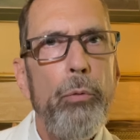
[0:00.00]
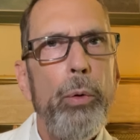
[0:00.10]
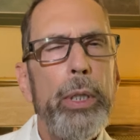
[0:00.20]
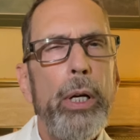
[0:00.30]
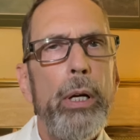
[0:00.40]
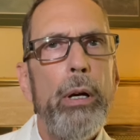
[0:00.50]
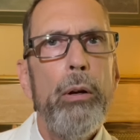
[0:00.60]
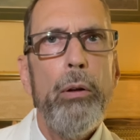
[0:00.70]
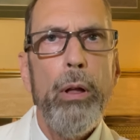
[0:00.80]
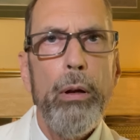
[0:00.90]
When
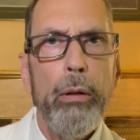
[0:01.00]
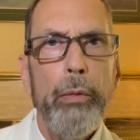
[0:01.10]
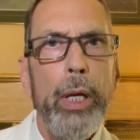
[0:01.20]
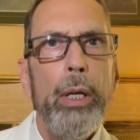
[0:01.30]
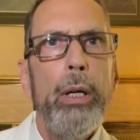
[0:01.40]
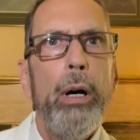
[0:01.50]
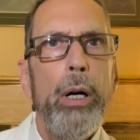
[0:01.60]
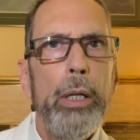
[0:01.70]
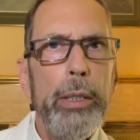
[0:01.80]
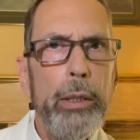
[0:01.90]

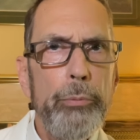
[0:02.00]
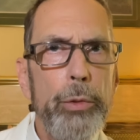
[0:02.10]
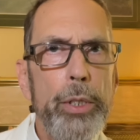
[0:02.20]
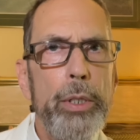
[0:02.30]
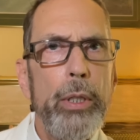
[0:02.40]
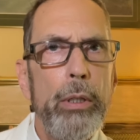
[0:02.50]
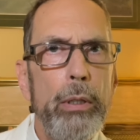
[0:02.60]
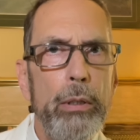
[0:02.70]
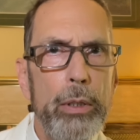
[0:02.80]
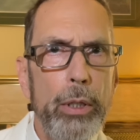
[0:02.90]
I was
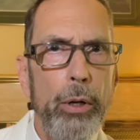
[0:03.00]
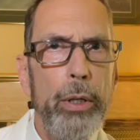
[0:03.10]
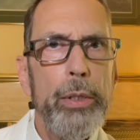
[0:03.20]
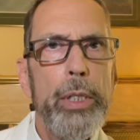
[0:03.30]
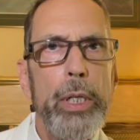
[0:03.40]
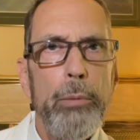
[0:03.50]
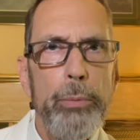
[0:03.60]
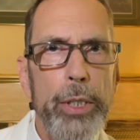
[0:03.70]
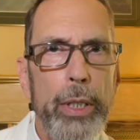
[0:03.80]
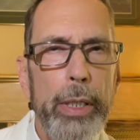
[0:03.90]
taught some
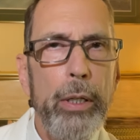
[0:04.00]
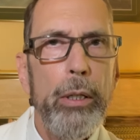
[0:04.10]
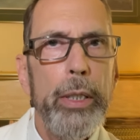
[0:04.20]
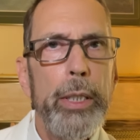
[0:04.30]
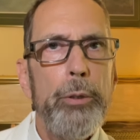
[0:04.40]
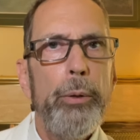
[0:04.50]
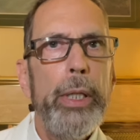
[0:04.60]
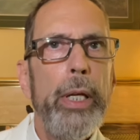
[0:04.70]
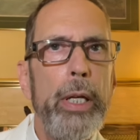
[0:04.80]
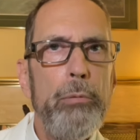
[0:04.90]
psychiatry
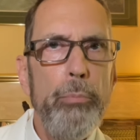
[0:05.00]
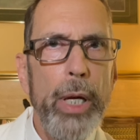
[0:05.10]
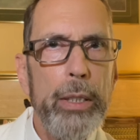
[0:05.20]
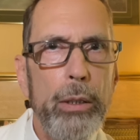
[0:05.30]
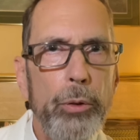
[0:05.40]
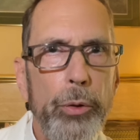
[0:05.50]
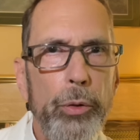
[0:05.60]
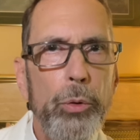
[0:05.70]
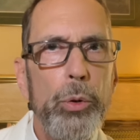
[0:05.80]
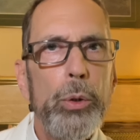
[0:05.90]
in medical
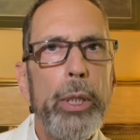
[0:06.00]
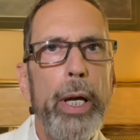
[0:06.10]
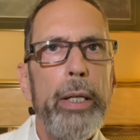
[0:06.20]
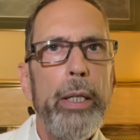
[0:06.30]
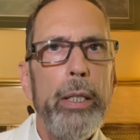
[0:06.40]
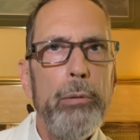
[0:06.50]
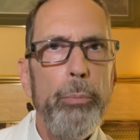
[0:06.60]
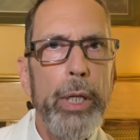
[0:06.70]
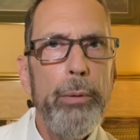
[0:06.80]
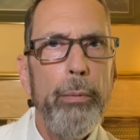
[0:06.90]
school and in
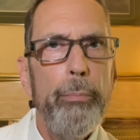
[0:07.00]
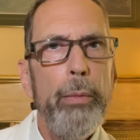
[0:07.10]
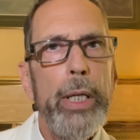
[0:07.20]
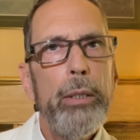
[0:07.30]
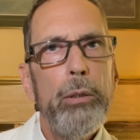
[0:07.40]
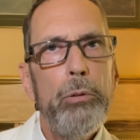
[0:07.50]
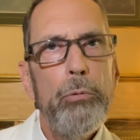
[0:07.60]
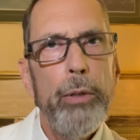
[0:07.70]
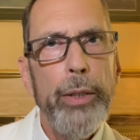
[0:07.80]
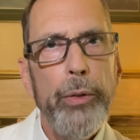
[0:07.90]
my medical
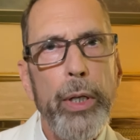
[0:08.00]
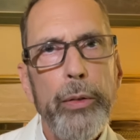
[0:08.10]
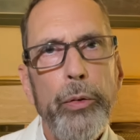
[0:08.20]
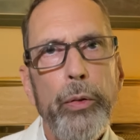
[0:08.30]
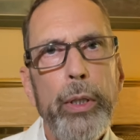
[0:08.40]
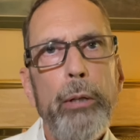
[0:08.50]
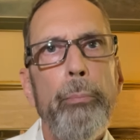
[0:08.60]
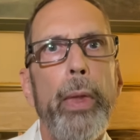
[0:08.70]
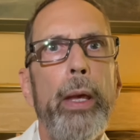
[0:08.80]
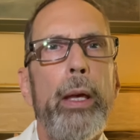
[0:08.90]
residency,
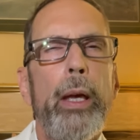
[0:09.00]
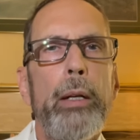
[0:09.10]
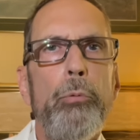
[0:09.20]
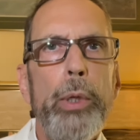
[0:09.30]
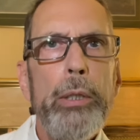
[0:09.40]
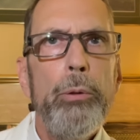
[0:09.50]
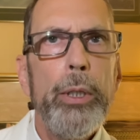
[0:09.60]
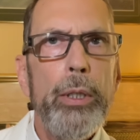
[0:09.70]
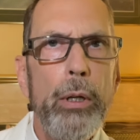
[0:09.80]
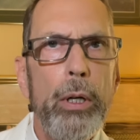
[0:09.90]
and we were
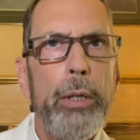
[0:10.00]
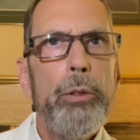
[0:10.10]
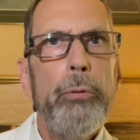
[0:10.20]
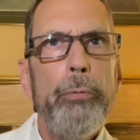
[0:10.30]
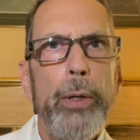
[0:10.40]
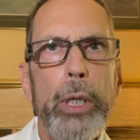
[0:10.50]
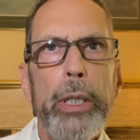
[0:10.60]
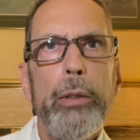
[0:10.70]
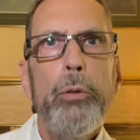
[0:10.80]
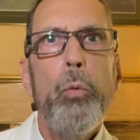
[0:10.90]
taught to
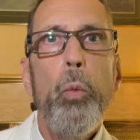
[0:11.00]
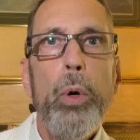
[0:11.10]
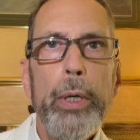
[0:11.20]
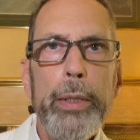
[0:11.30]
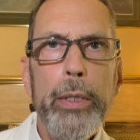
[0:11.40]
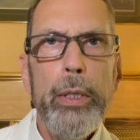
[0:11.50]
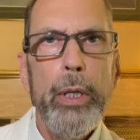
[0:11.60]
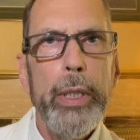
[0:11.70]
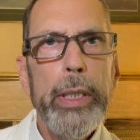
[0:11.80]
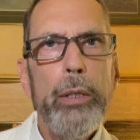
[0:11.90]
find the one
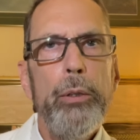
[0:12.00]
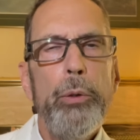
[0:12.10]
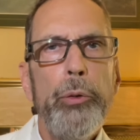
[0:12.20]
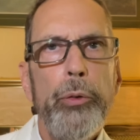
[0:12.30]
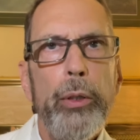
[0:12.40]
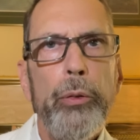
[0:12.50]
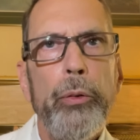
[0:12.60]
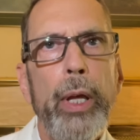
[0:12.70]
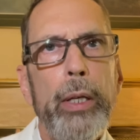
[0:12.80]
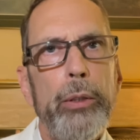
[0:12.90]
diagnosis
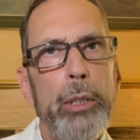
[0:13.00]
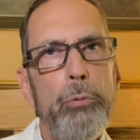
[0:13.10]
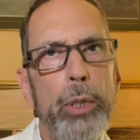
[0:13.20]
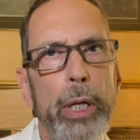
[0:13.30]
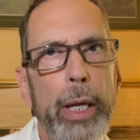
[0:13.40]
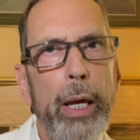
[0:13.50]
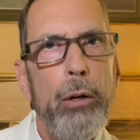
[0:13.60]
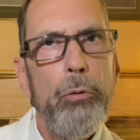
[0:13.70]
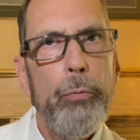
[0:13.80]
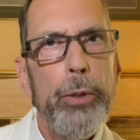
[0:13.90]
that would
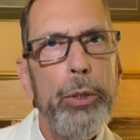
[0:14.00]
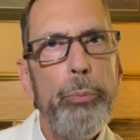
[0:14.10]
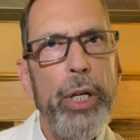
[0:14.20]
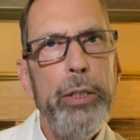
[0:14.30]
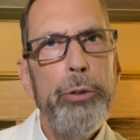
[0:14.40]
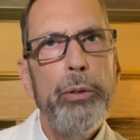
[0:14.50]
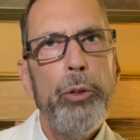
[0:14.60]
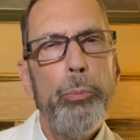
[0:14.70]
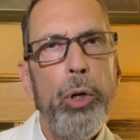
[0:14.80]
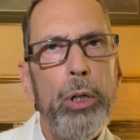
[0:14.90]
account for the patient's
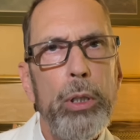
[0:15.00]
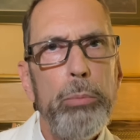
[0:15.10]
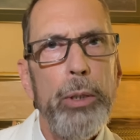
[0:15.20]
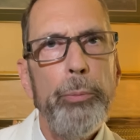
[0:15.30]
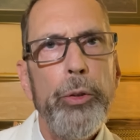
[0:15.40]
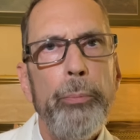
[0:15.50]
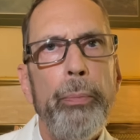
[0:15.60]
problems.